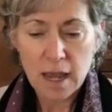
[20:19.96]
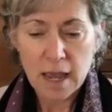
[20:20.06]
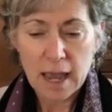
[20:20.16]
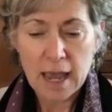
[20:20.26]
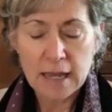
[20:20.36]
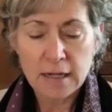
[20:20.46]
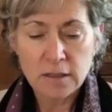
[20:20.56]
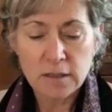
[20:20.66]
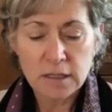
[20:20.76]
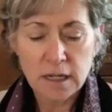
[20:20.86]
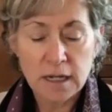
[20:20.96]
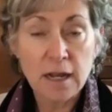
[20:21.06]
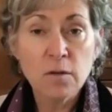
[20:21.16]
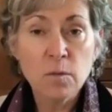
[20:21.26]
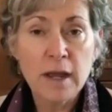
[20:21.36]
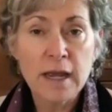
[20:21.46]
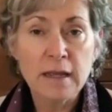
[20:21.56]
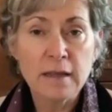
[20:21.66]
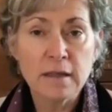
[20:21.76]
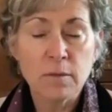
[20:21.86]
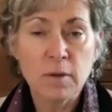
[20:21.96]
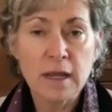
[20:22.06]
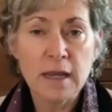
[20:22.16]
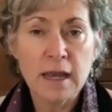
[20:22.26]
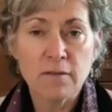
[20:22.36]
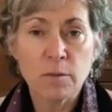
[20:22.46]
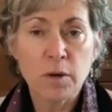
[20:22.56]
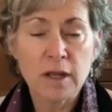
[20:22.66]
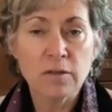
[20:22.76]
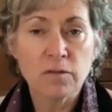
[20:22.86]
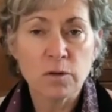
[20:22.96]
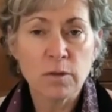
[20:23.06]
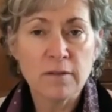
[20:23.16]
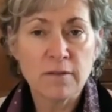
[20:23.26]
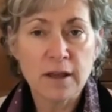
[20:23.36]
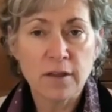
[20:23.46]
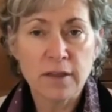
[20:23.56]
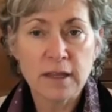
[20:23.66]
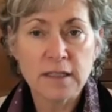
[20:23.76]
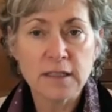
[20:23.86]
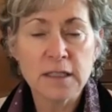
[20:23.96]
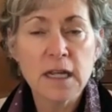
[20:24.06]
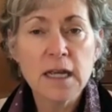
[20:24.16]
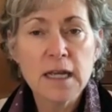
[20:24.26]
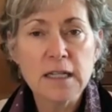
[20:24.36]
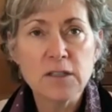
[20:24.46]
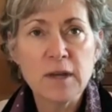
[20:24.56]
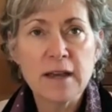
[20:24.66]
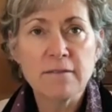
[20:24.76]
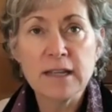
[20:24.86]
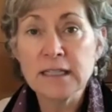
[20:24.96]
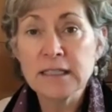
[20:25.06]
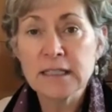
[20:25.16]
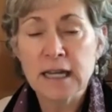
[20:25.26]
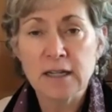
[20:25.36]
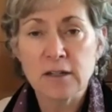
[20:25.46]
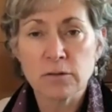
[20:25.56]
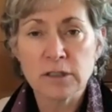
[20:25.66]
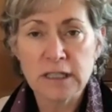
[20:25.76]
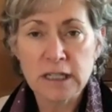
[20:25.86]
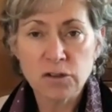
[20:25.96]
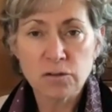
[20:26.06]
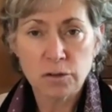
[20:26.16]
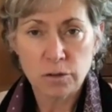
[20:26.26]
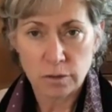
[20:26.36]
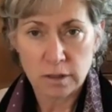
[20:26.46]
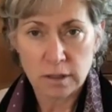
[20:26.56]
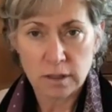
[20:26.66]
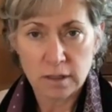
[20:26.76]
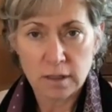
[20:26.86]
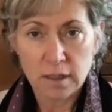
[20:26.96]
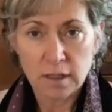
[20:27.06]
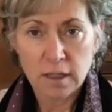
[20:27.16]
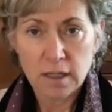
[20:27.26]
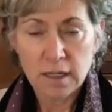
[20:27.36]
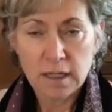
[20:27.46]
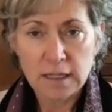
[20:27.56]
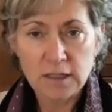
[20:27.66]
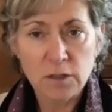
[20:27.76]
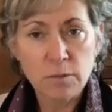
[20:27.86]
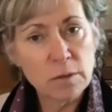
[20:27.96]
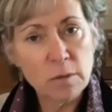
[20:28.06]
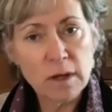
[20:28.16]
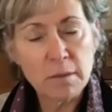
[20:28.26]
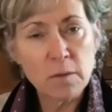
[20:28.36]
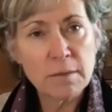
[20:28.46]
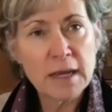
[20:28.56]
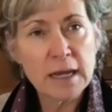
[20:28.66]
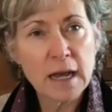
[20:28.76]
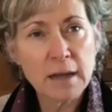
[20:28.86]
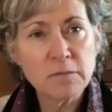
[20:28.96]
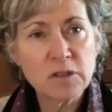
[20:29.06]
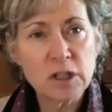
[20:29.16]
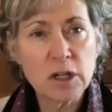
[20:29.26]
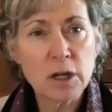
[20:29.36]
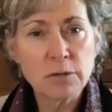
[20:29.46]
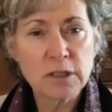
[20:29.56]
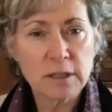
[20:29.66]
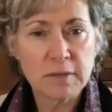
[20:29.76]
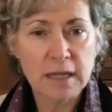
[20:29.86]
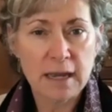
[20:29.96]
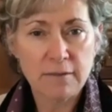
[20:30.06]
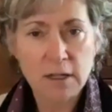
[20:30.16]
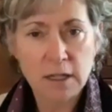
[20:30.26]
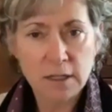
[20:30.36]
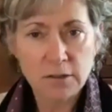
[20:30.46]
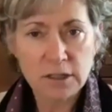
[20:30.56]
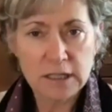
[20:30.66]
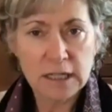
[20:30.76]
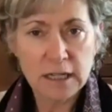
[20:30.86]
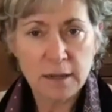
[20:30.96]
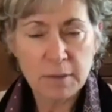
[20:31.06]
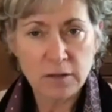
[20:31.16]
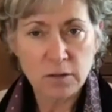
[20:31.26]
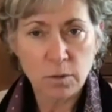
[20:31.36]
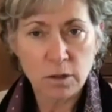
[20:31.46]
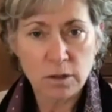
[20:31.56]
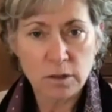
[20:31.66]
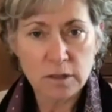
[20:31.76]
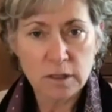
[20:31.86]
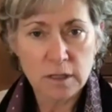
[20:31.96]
And another way that we have a breakthrough when the veil thins is we have insight or see truth. And so we may come to know something, have a clear seeing about the world.